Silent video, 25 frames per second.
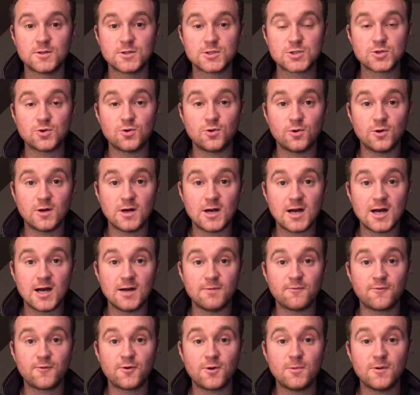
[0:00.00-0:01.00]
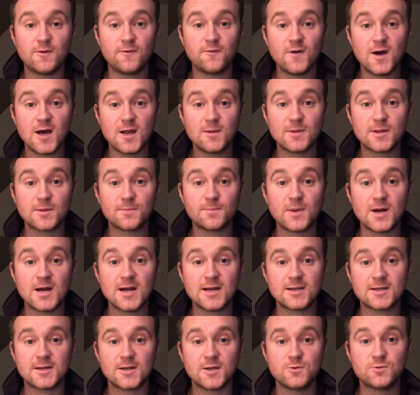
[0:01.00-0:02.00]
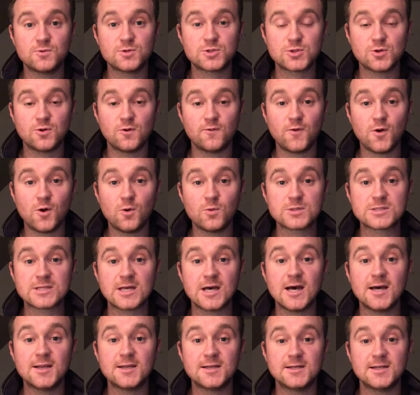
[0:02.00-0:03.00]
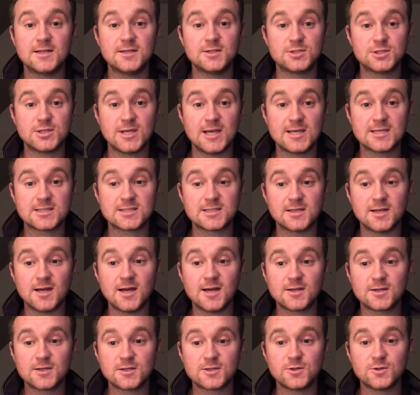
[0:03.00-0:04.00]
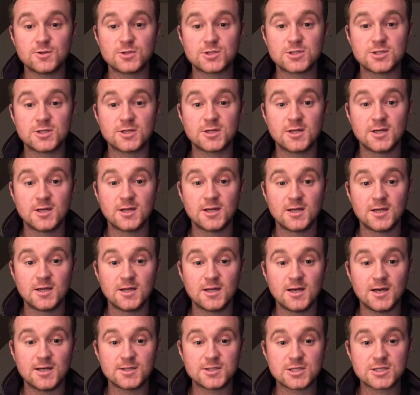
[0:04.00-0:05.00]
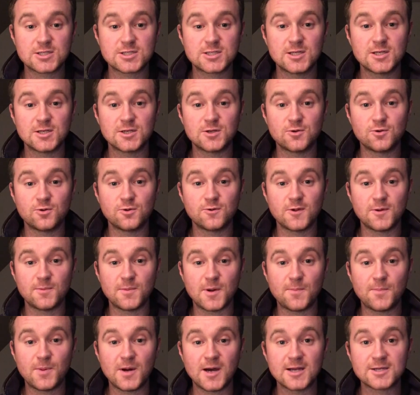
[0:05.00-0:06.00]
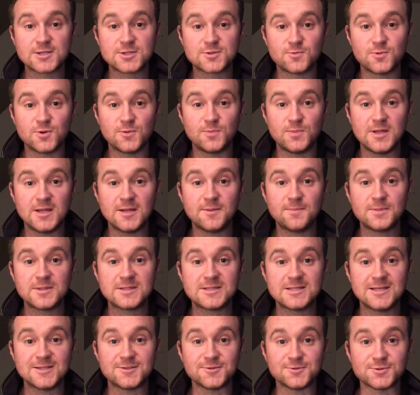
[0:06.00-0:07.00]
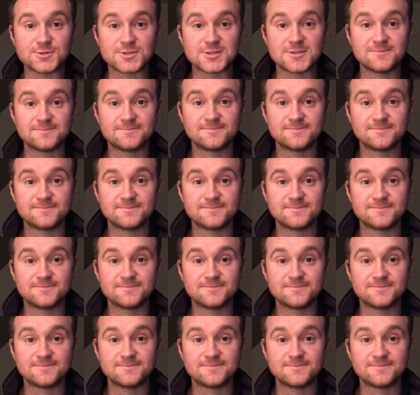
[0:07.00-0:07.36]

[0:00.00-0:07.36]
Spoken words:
So I'm from a farming background, so I've always had an interest in agriculture. I just didn't know that my passion would be in potatoes.